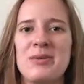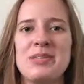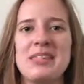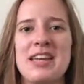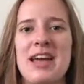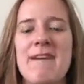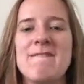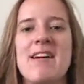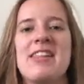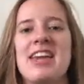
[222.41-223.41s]
It was I
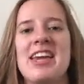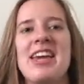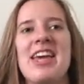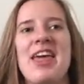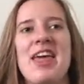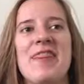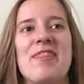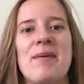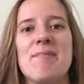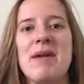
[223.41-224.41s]
felt like
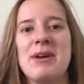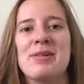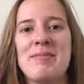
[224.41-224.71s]
the metal